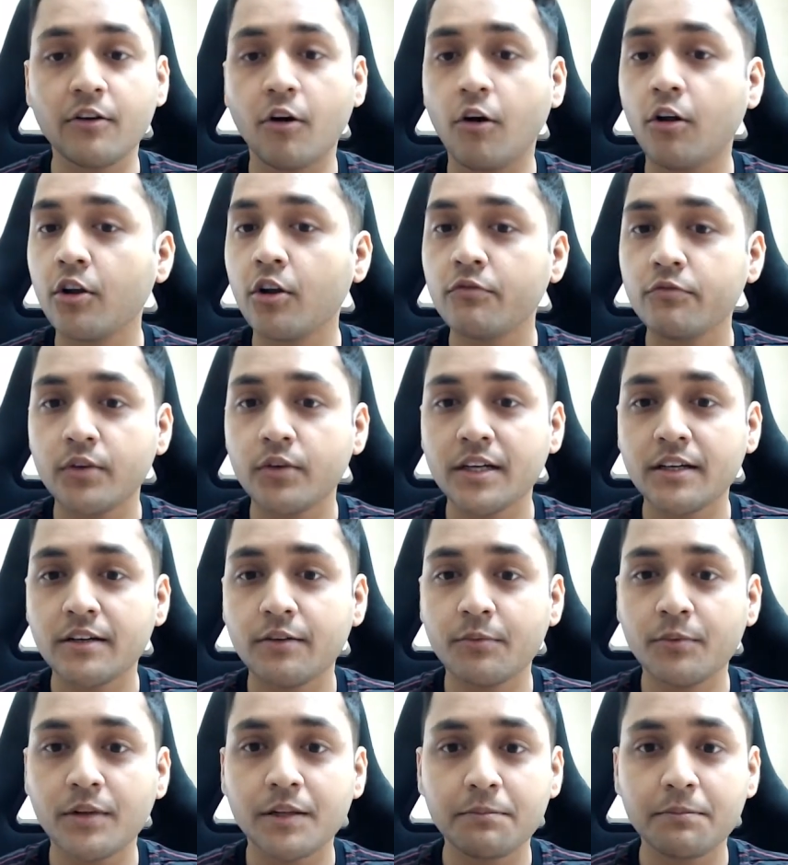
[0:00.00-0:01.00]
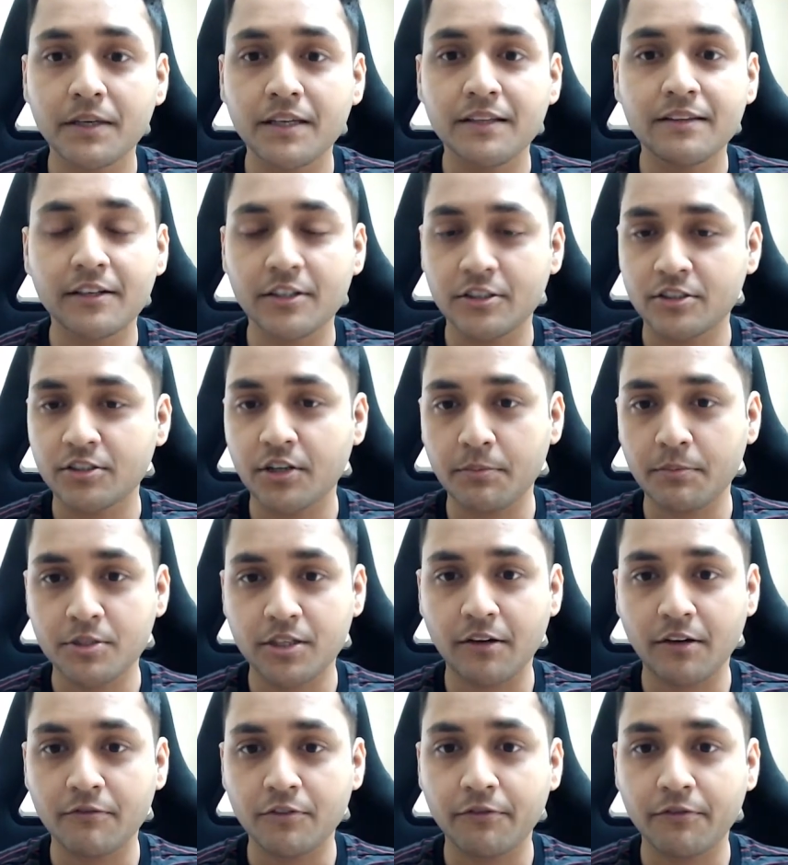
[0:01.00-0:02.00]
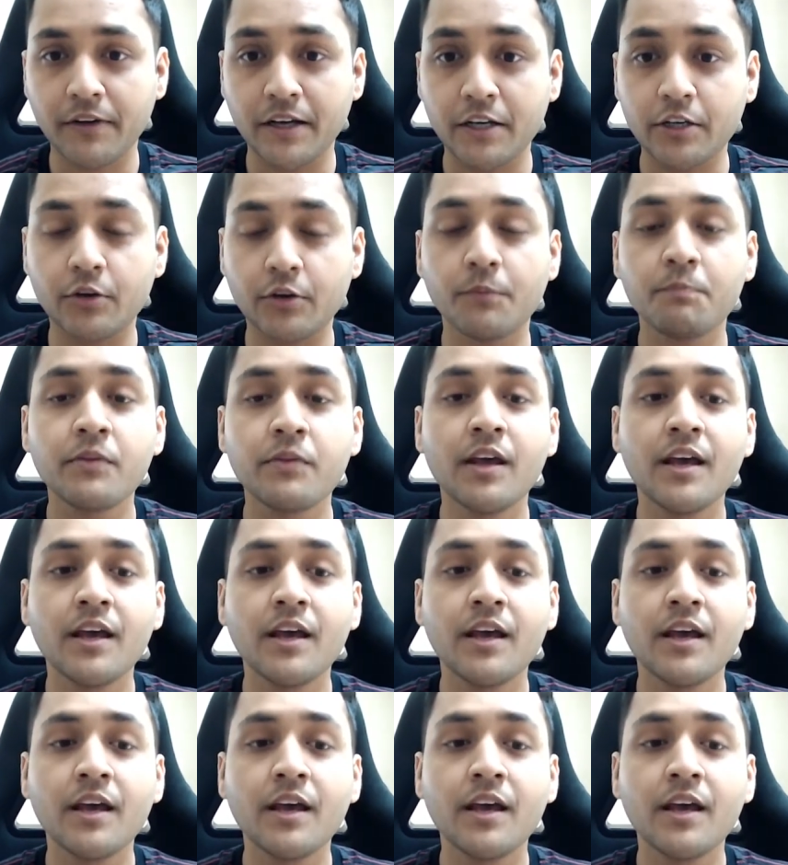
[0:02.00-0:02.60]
All of it will be in the description of the video.